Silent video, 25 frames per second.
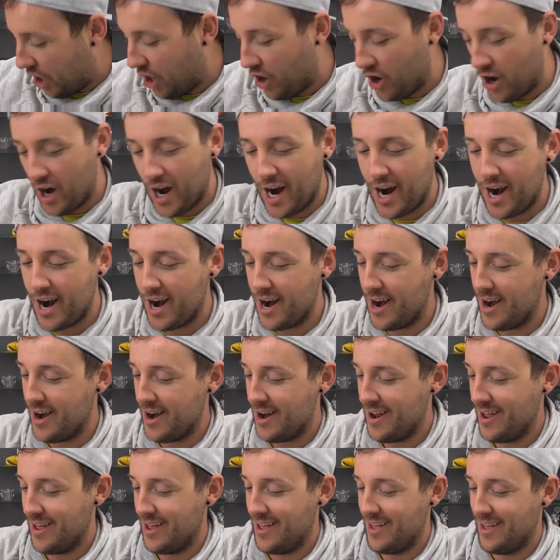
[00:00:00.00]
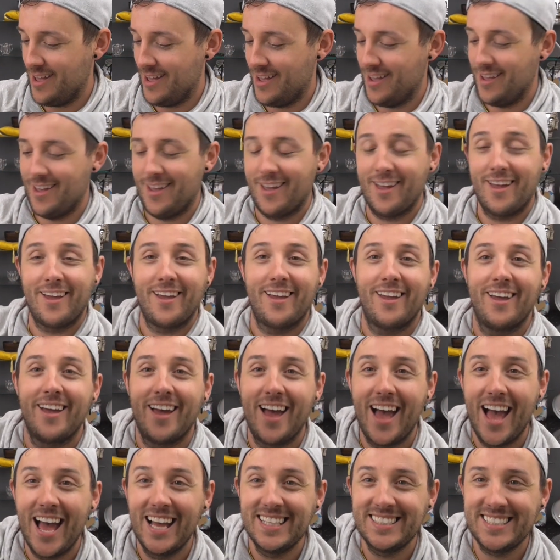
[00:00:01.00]
Or,
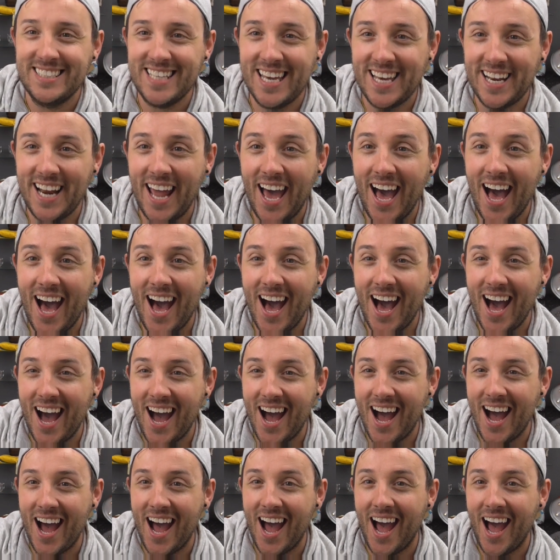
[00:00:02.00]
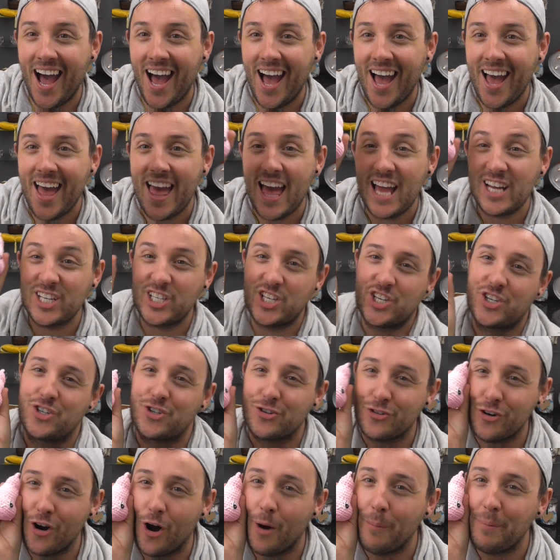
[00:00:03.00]
ta-da,
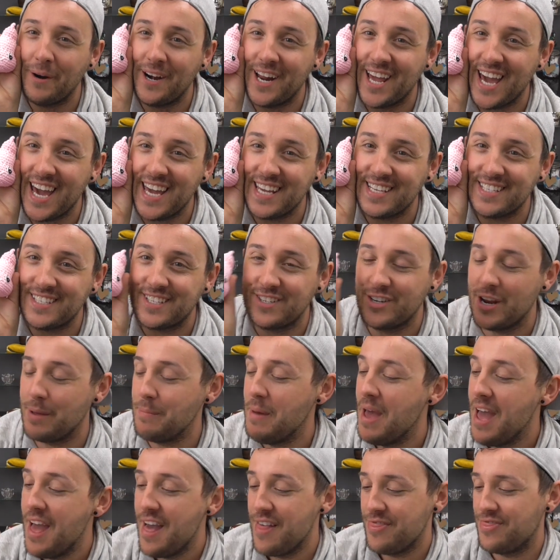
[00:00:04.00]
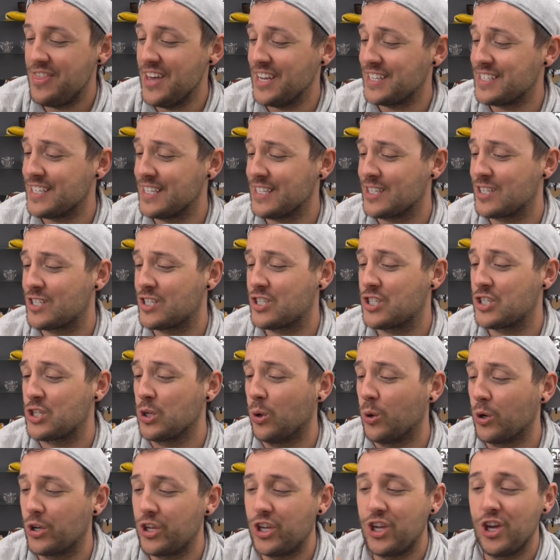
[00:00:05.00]
strawberry ice cream. This is
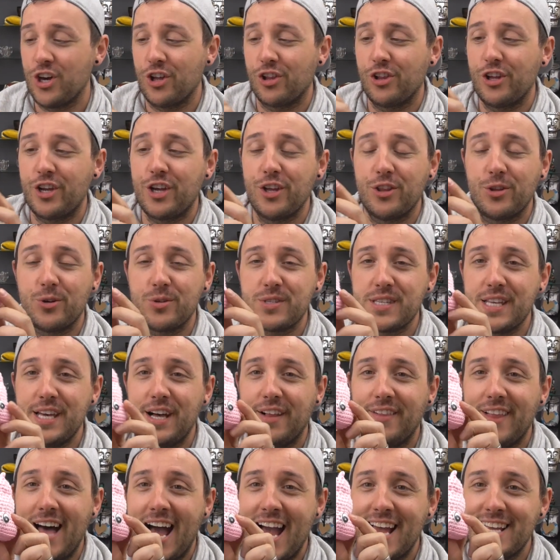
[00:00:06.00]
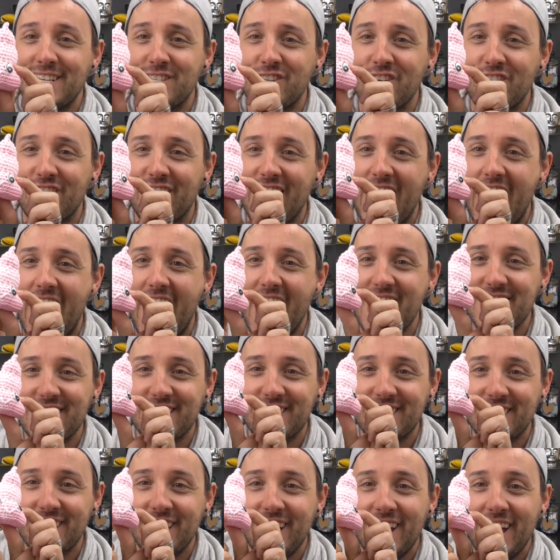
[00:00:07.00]
so cute. Look at those little eyes, you
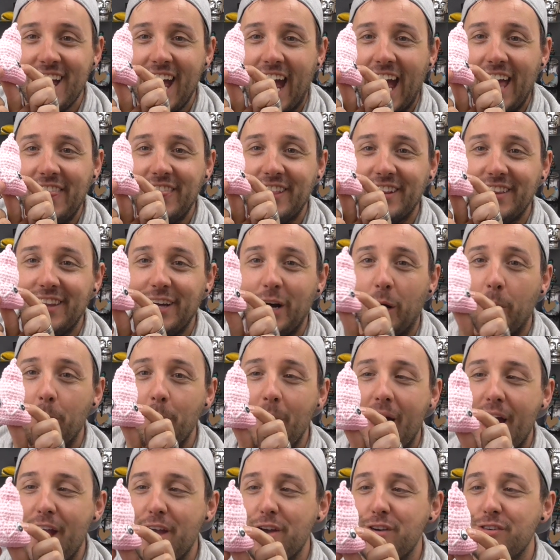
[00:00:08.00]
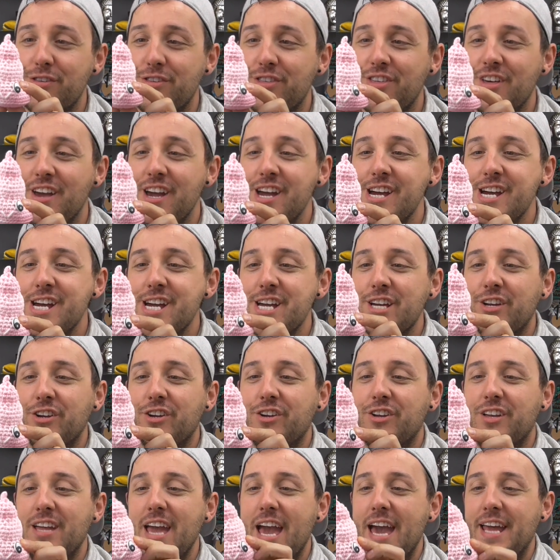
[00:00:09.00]
guys, and the little mouth.
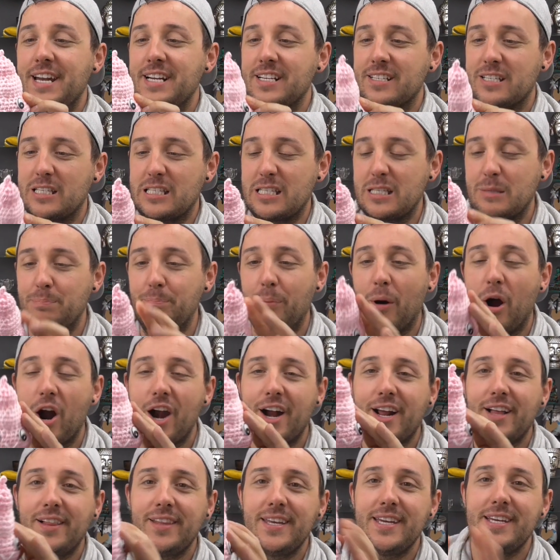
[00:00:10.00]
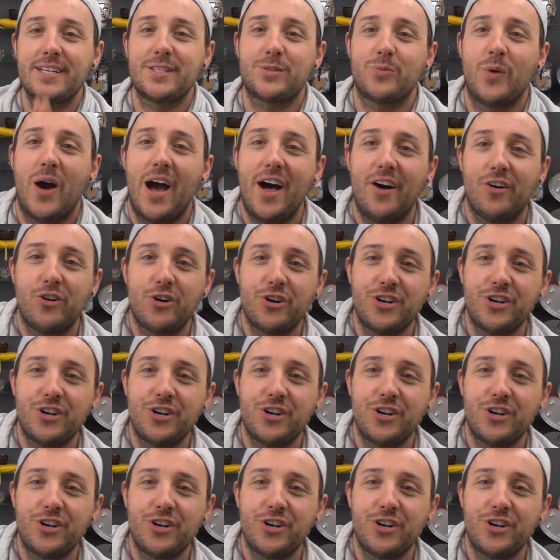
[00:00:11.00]
And it's sparkly as well.